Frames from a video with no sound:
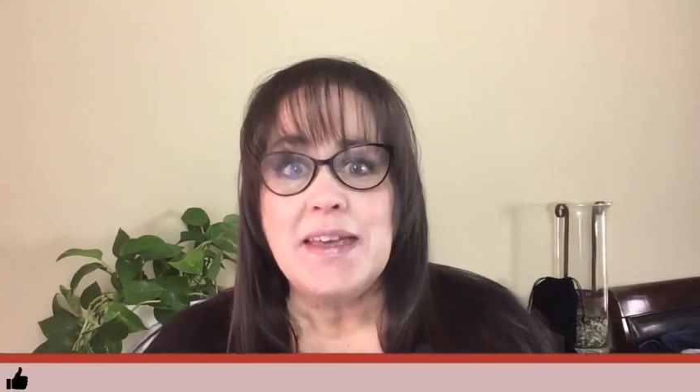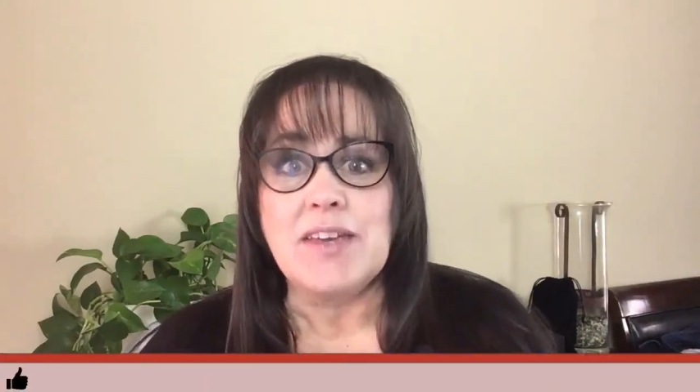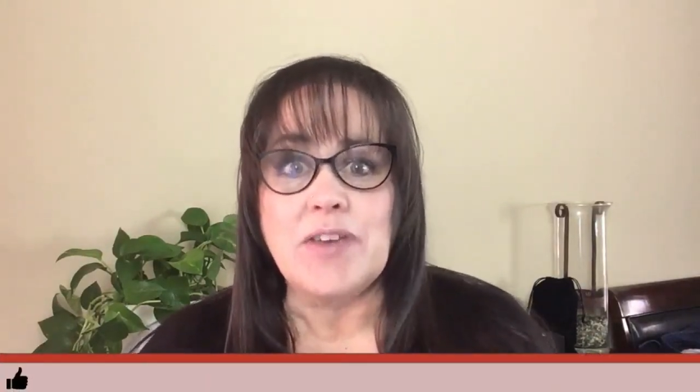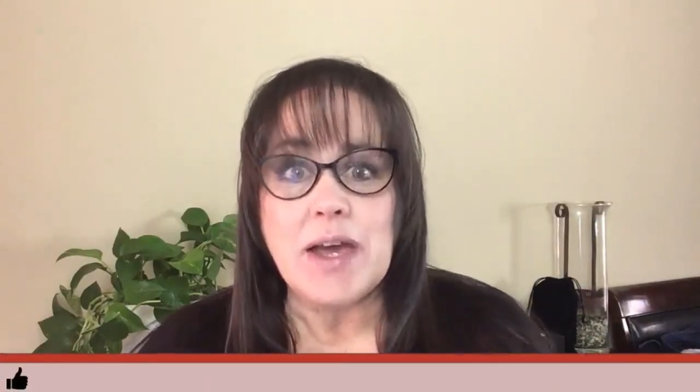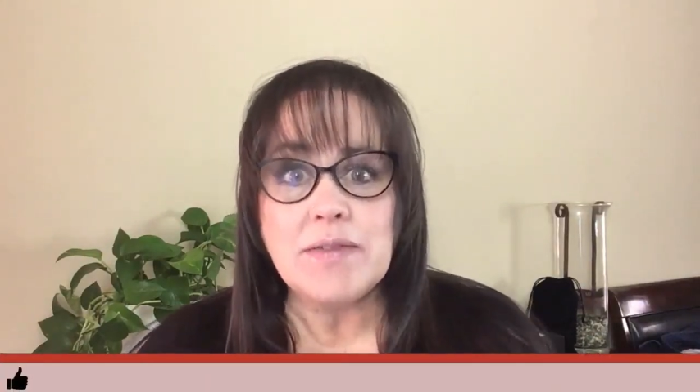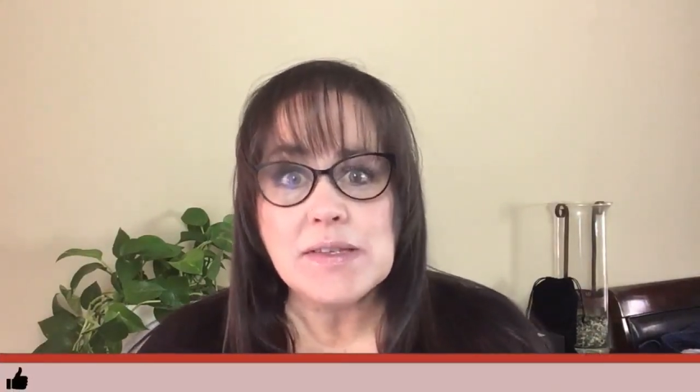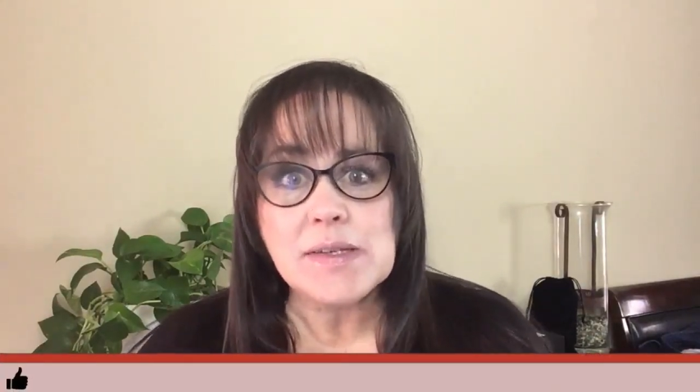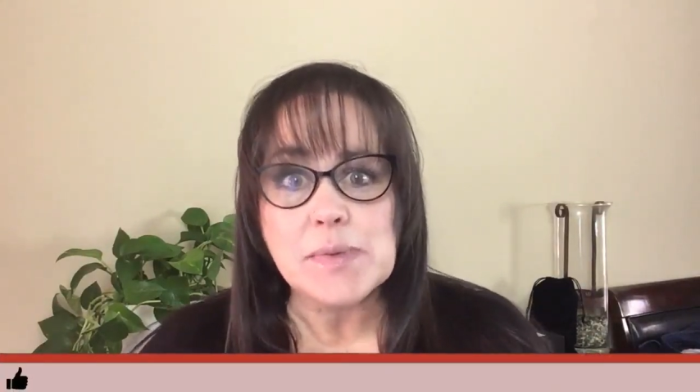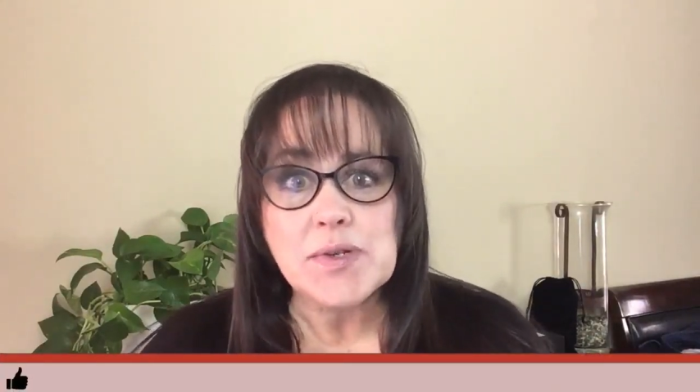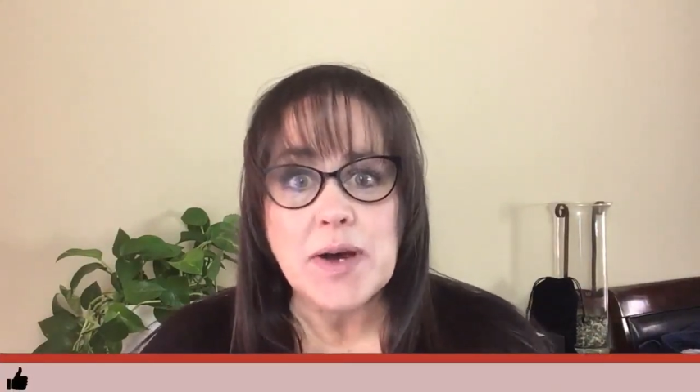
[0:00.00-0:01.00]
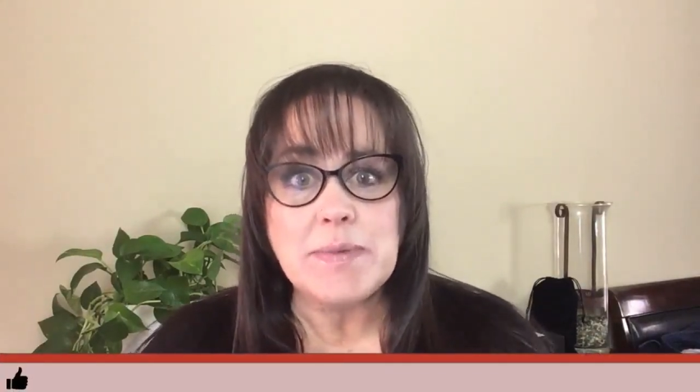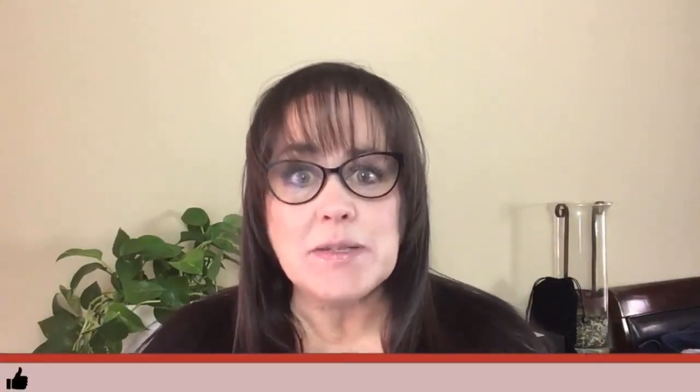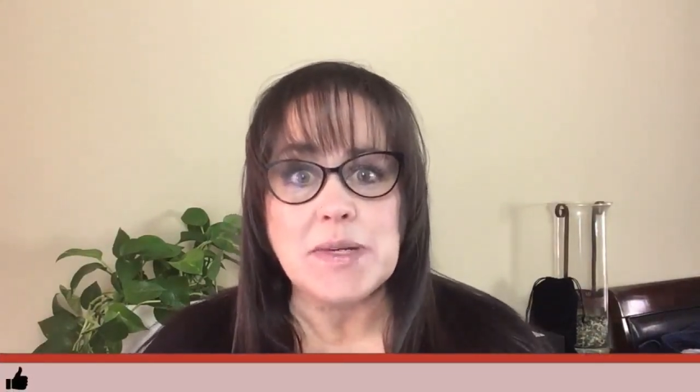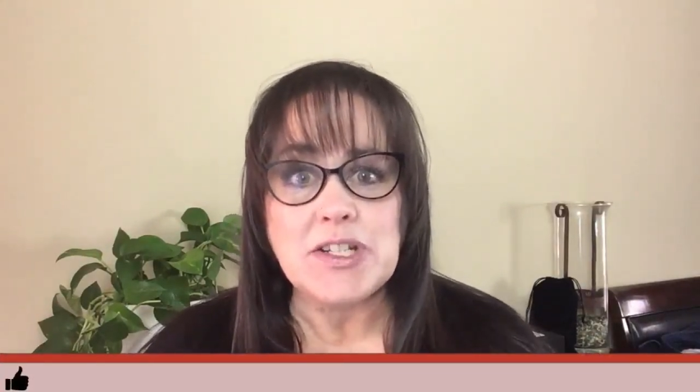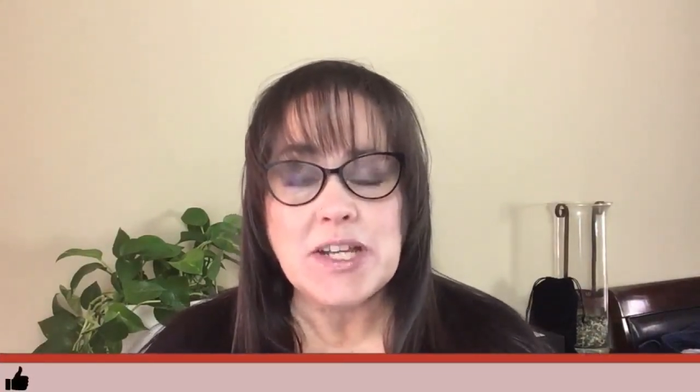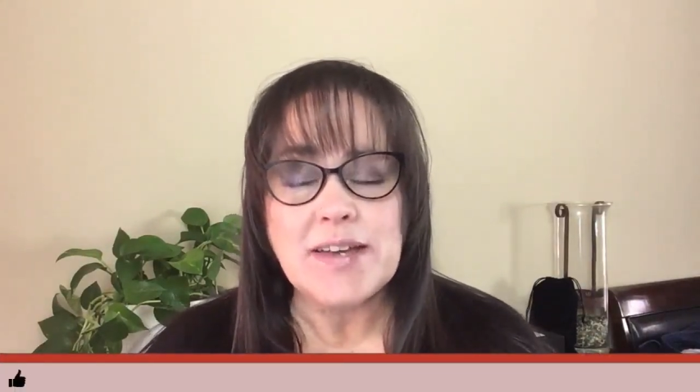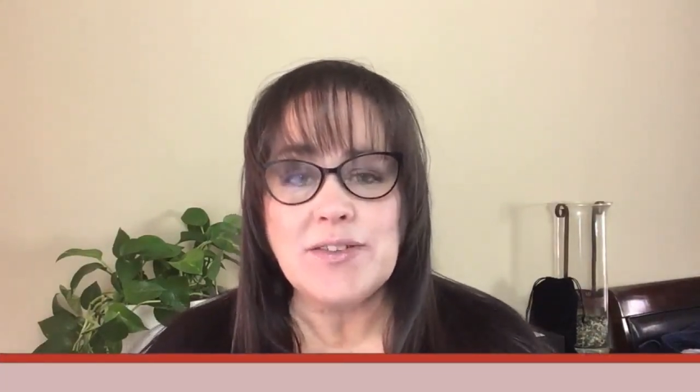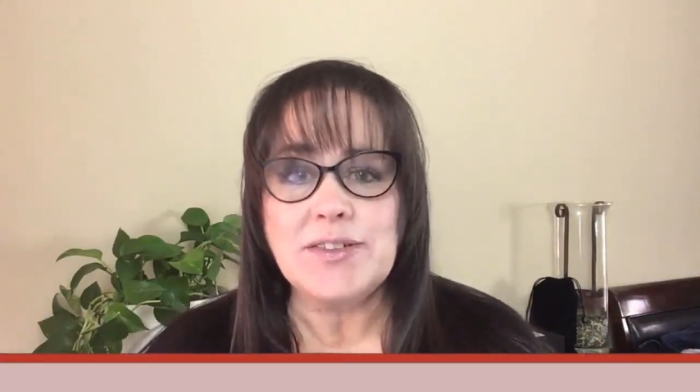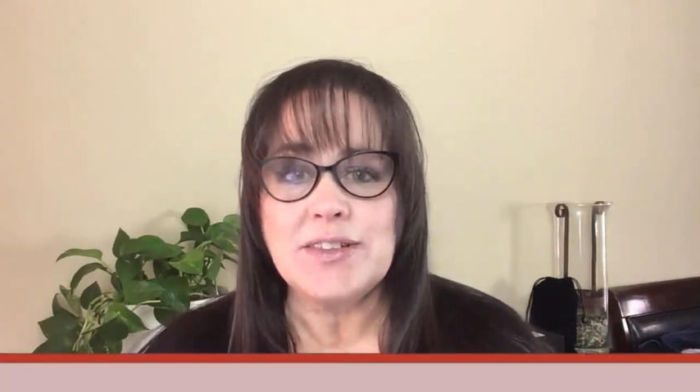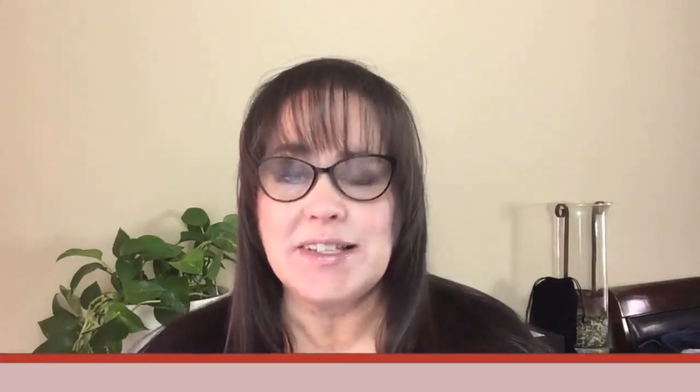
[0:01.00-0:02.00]
If you haven't subscribed to my
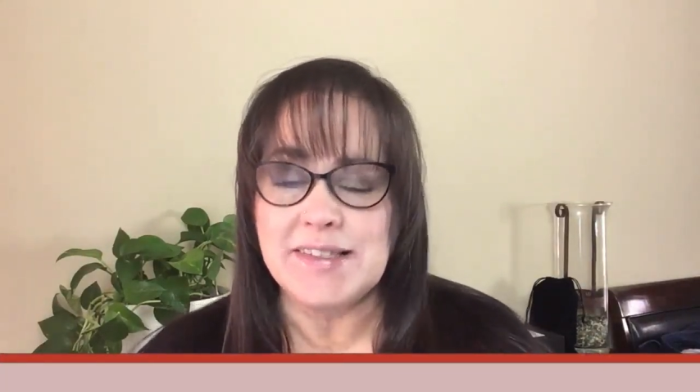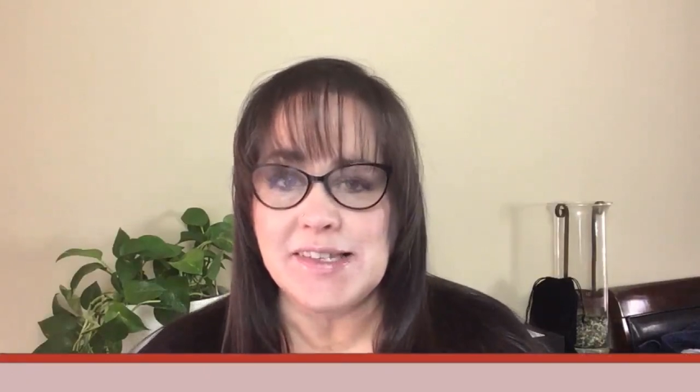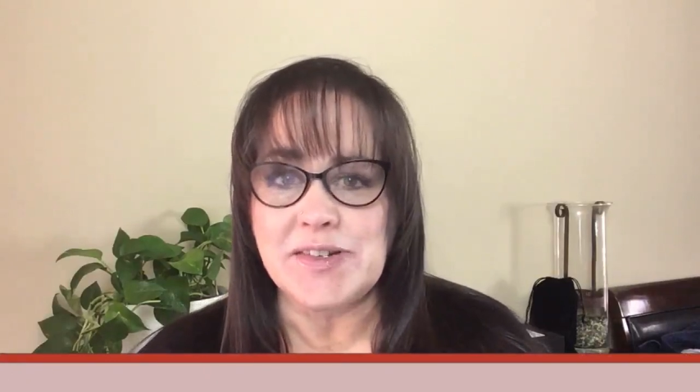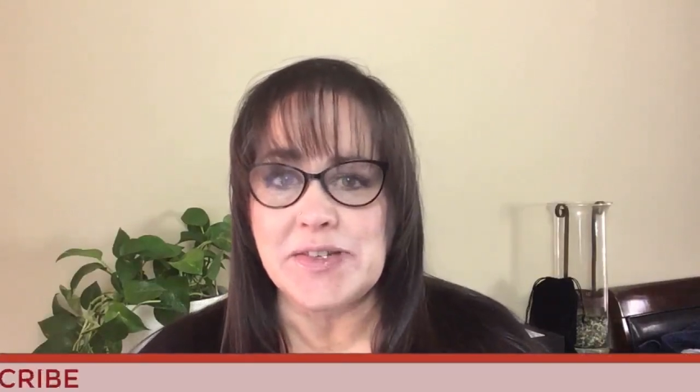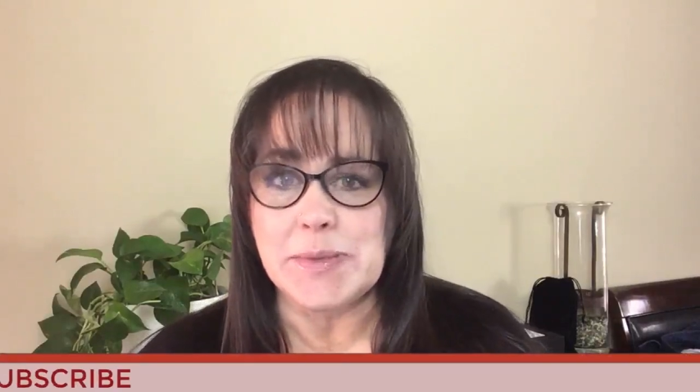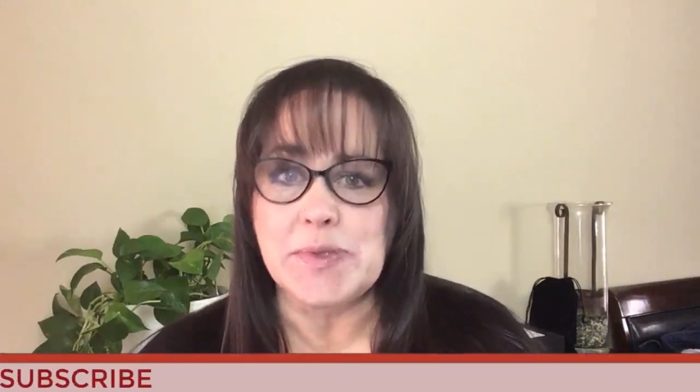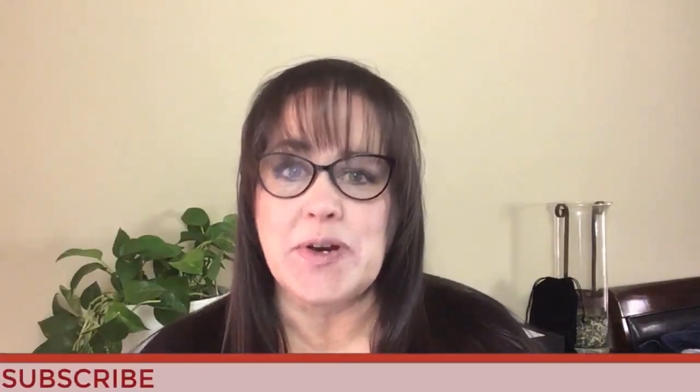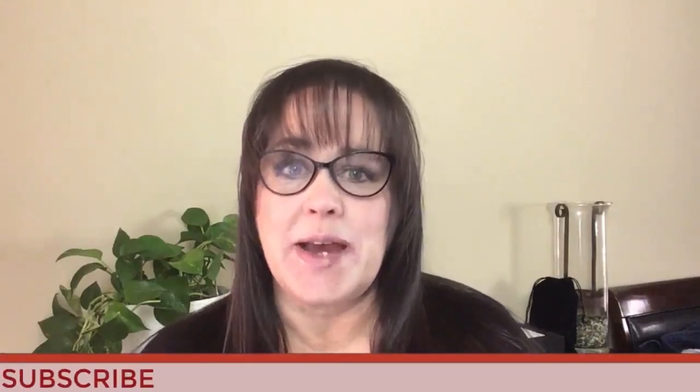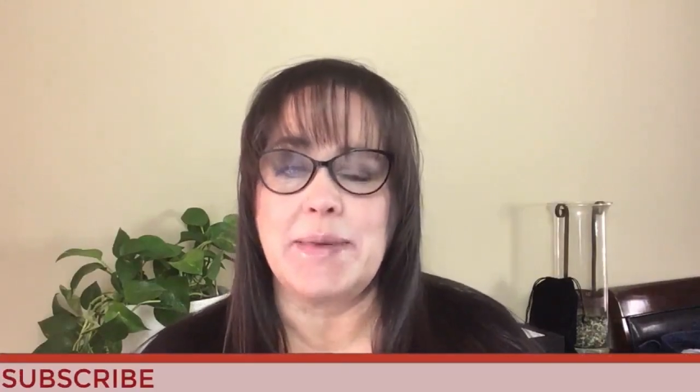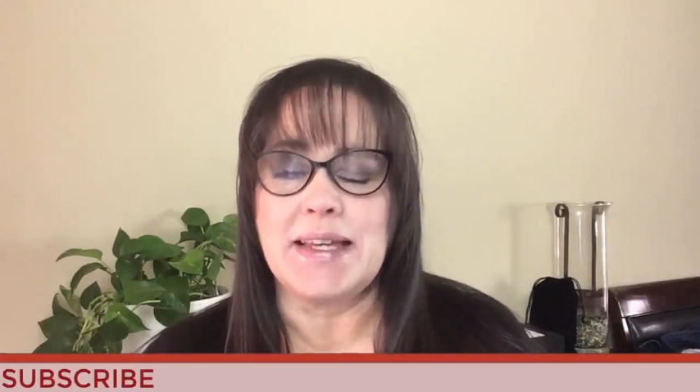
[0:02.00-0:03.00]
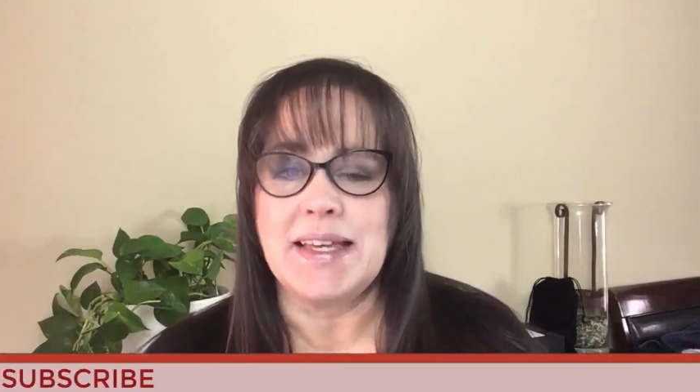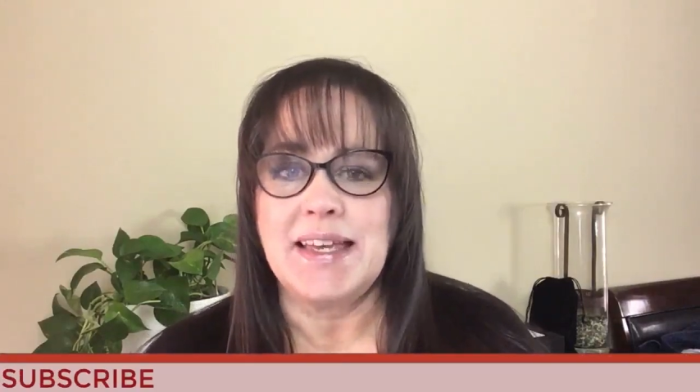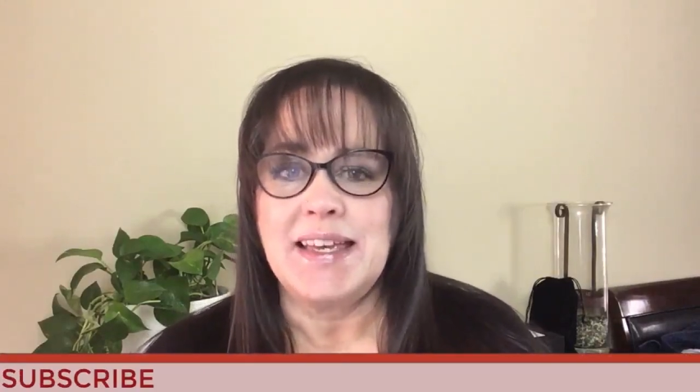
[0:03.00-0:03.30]
channel, consider subscribing.